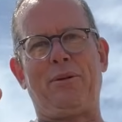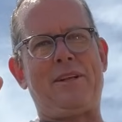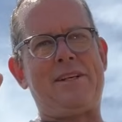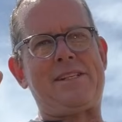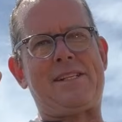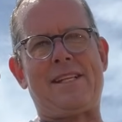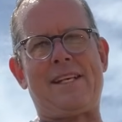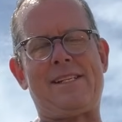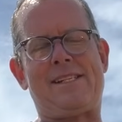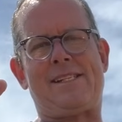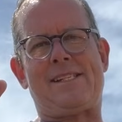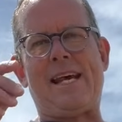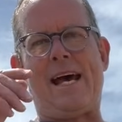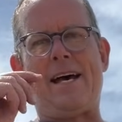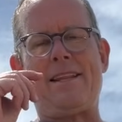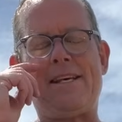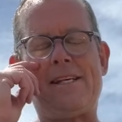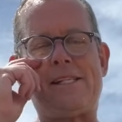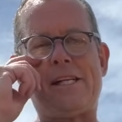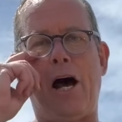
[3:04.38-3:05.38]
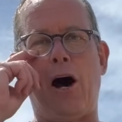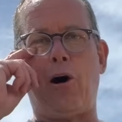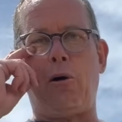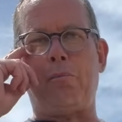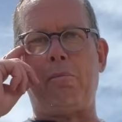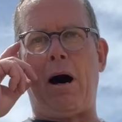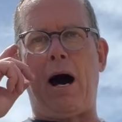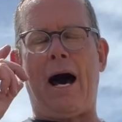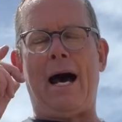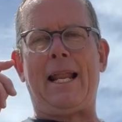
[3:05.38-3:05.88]
This whole
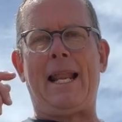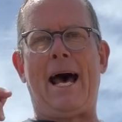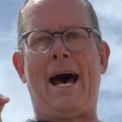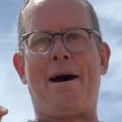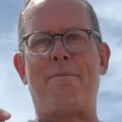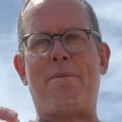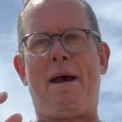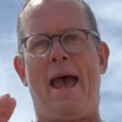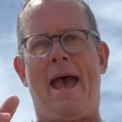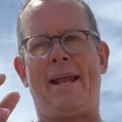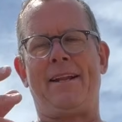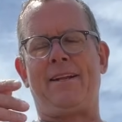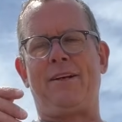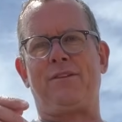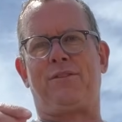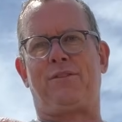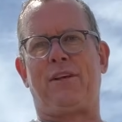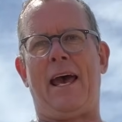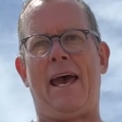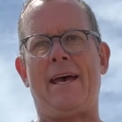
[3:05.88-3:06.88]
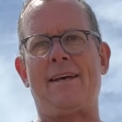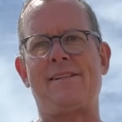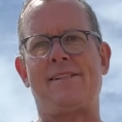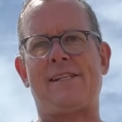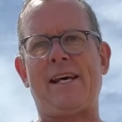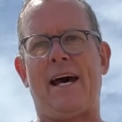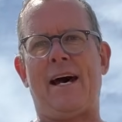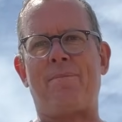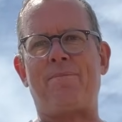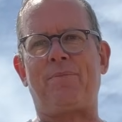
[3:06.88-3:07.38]
Mylar madness has
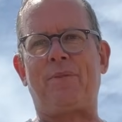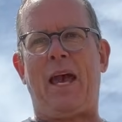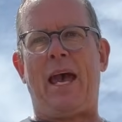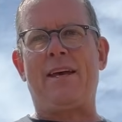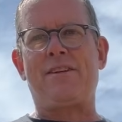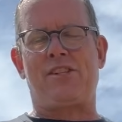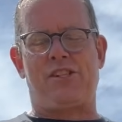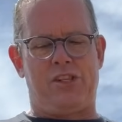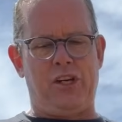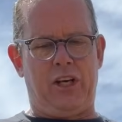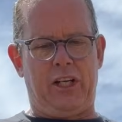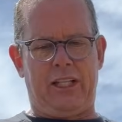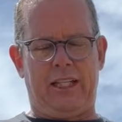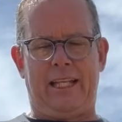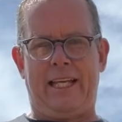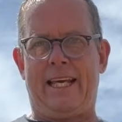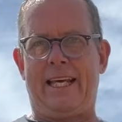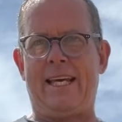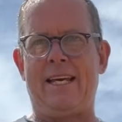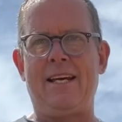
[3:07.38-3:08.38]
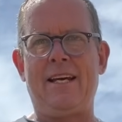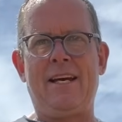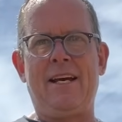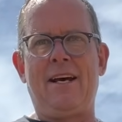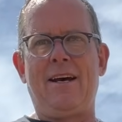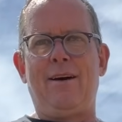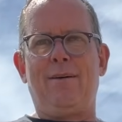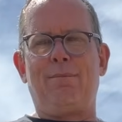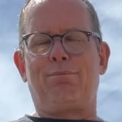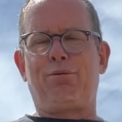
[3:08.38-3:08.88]
certainly
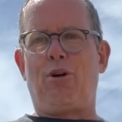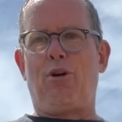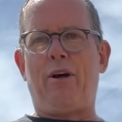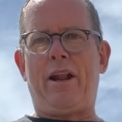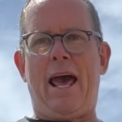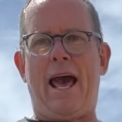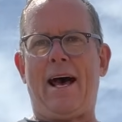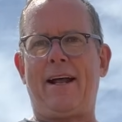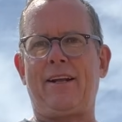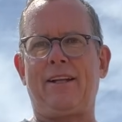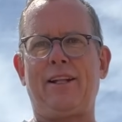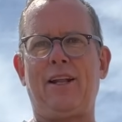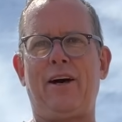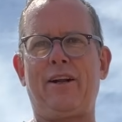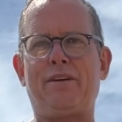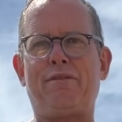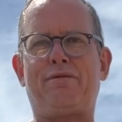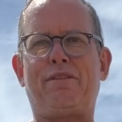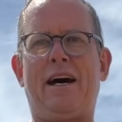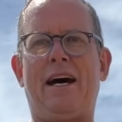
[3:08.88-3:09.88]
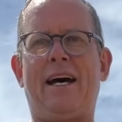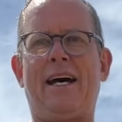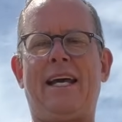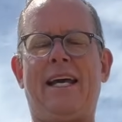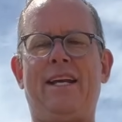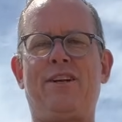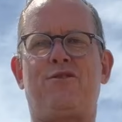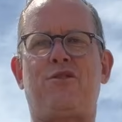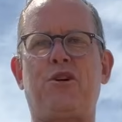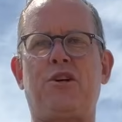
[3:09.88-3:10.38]
brought out a lot of
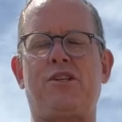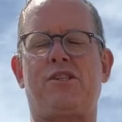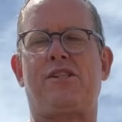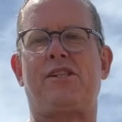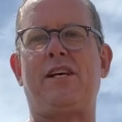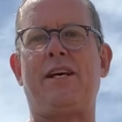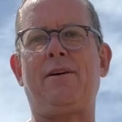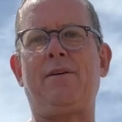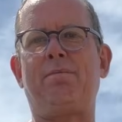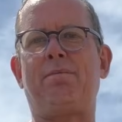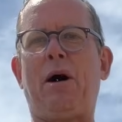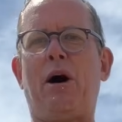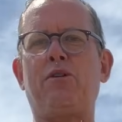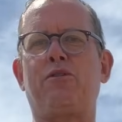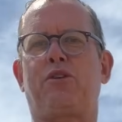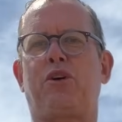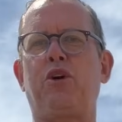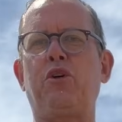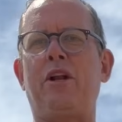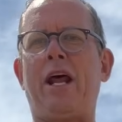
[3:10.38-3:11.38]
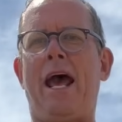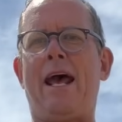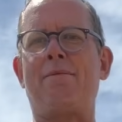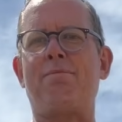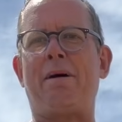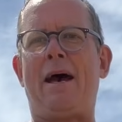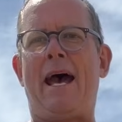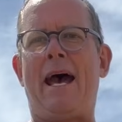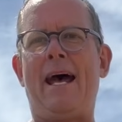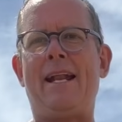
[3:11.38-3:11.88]
interest, both good and
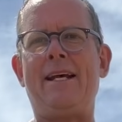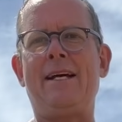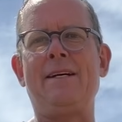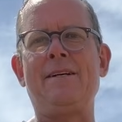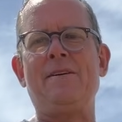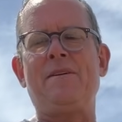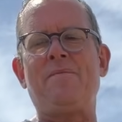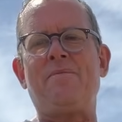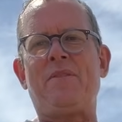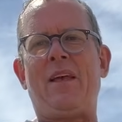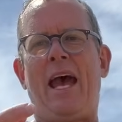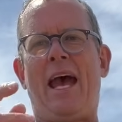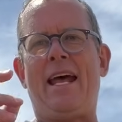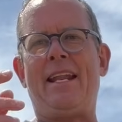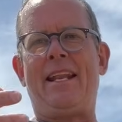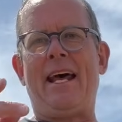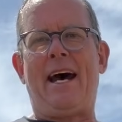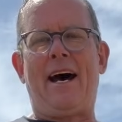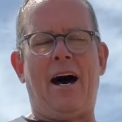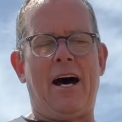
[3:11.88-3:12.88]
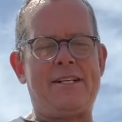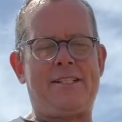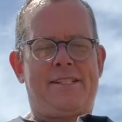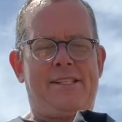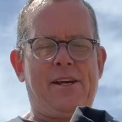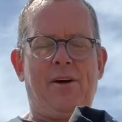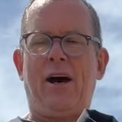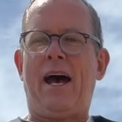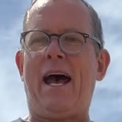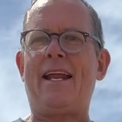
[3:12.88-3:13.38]
bad. And
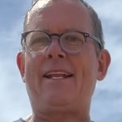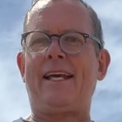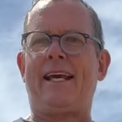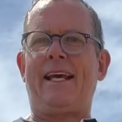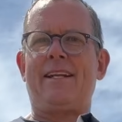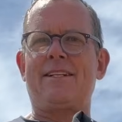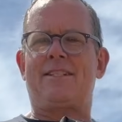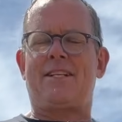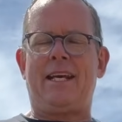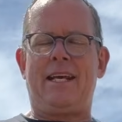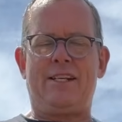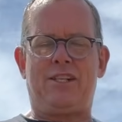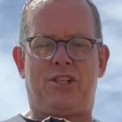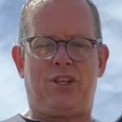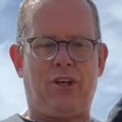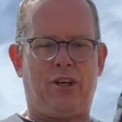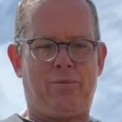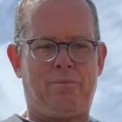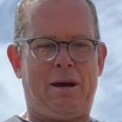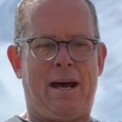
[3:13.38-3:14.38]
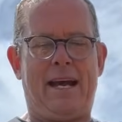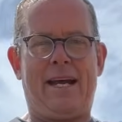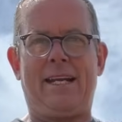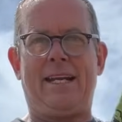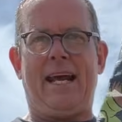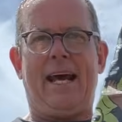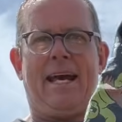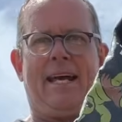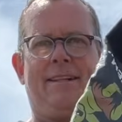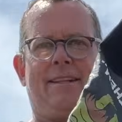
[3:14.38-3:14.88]
so I had to get a t-shirt made,
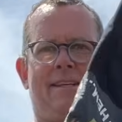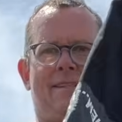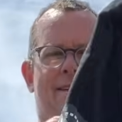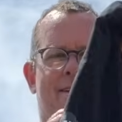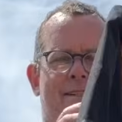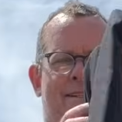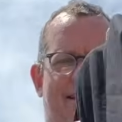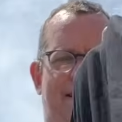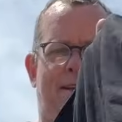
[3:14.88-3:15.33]
and this is the